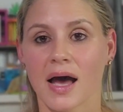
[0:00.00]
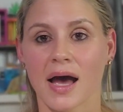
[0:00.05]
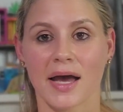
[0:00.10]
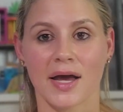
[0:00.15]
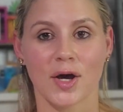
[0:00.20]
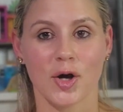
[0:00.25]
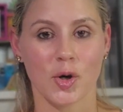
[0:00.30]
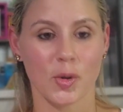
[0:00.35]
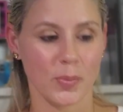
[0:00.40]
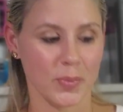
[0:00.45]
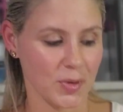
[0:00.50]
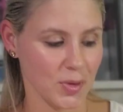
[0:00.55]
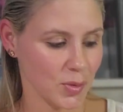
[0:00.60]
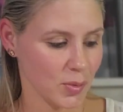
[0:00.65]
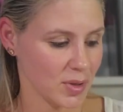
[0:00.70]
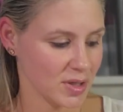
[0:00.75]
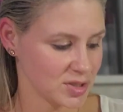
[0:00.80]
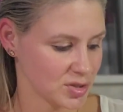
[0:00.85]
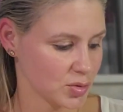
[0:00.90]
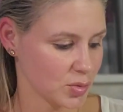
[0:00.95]
I hope
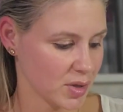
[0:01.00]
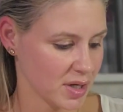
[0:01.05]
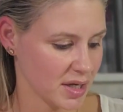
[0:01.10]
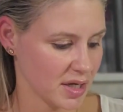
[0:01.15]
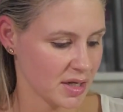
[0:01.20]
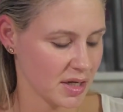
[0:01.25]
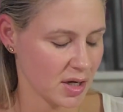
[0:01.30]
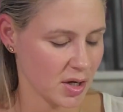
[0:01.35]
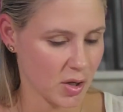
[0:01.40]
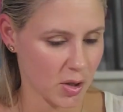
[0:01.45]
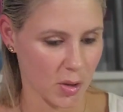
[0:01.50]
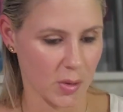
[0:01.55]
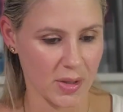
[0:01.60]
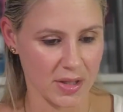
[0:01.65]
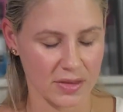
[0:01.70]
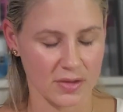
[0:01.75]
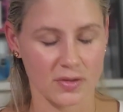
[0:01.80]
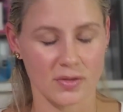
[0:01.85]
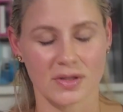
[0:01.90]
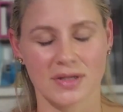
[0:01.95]
you enjoyed
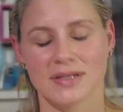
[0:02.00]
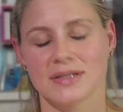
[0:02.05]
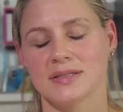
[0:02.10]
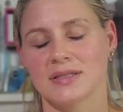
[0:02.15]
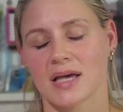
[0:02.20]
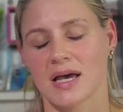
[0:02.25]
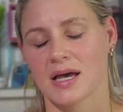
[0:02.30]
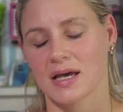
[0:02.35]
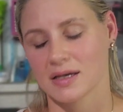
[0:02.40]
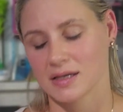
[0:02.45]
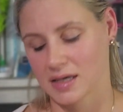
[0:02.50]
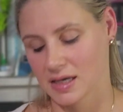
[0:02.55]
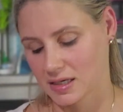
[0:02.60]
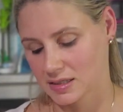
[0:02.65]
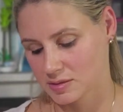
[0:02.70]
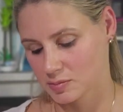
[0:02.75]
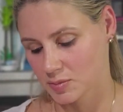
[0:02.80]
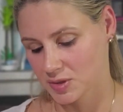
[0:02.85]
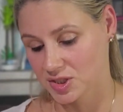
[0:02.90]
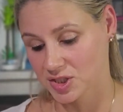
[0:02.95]
going through this
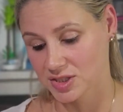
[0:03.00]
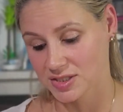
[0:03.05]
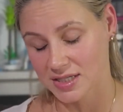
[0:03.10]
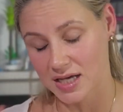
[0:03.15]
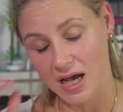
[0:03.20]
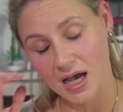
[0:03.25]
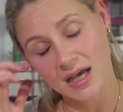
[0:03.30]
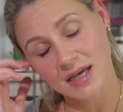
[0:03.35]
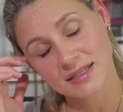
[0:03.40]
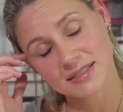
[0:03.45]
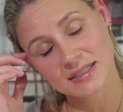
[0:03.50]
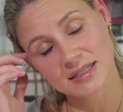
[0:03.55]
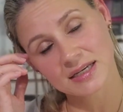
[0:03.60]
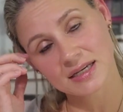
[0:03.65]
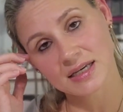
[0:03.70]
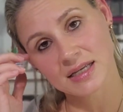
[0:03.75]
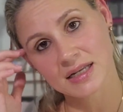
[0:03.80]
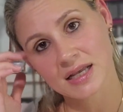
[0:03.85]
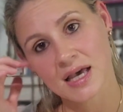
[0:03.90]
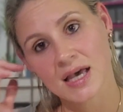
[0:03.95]
as much as I
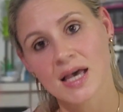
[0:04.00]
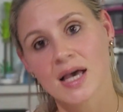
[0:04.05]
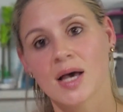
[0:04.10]
did.